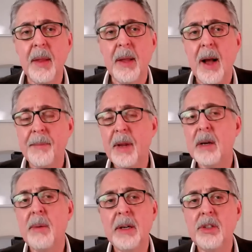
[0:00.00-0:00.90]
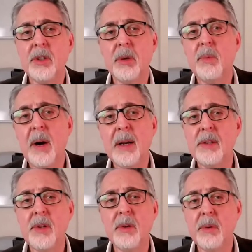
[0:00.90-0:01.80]
I'm not quite sure why it's
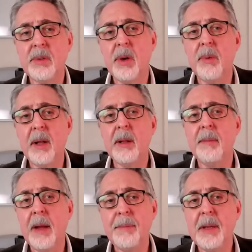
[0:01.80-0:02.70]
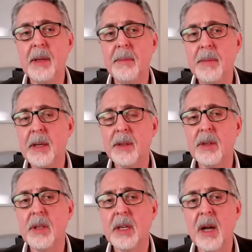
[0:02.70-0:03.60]
doing so well. It might be because
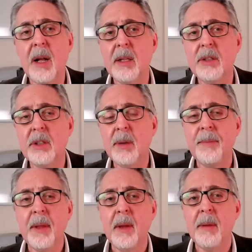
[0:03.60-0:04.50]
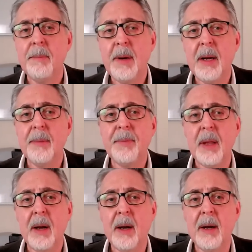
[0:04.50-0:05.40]
of the college, but
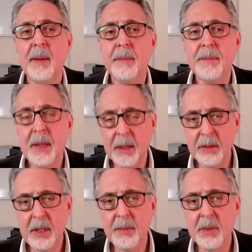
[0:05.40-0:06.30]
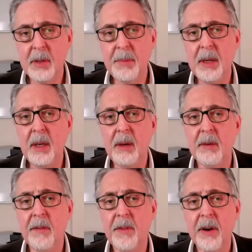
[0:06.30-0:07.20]
it seems to be
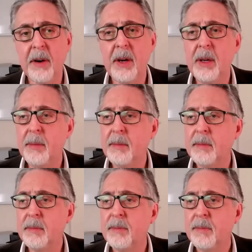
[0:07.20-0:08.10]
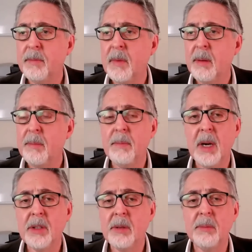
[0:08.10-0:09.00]
very
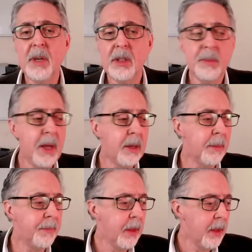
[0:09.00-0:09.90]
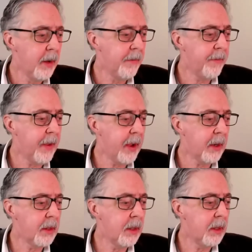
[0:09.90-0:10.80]
much better. In
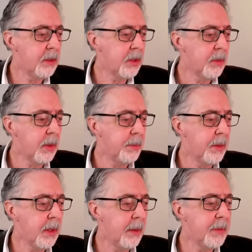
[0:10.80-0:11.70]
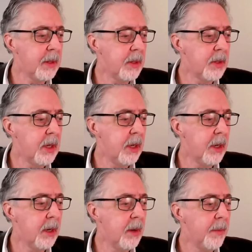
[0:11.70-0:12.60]
fact, I just want to pull up this
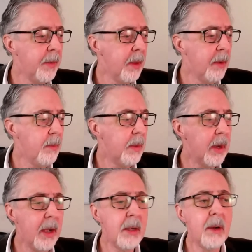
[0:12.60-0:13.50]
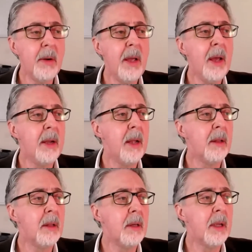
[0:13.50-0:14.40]
here. When I go ahead
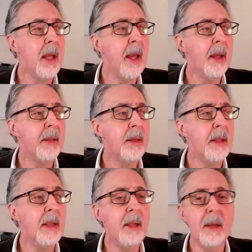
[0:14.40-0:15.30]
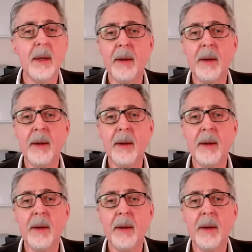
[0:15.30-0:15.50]
and look at the